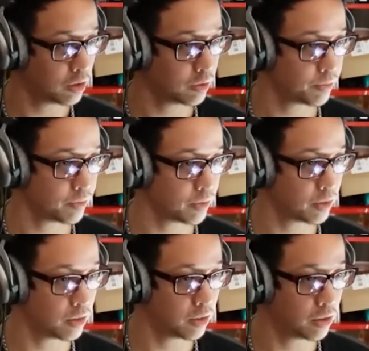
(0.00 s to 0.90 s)

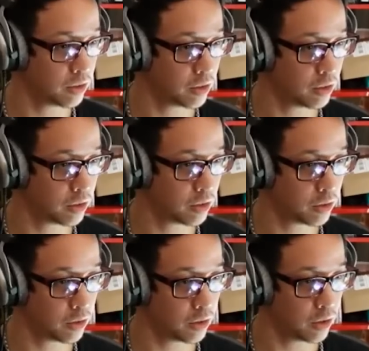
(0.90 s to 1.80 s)

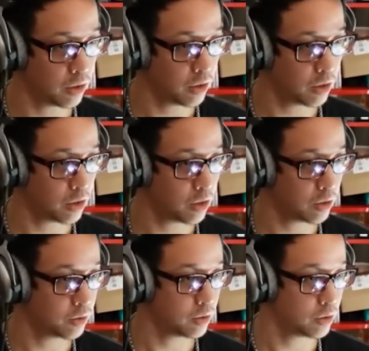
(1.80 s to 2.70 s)
Oh. oh.
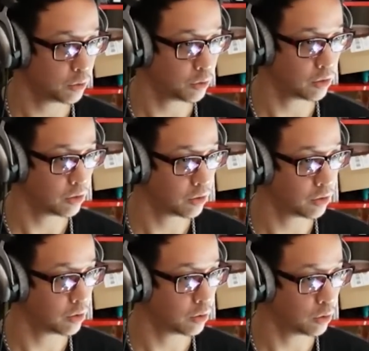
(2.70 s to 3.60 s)
Seriously, seriously.
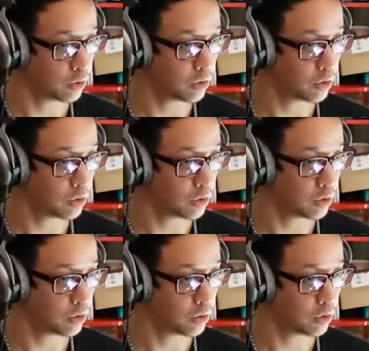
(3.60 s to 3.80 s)
It's okay.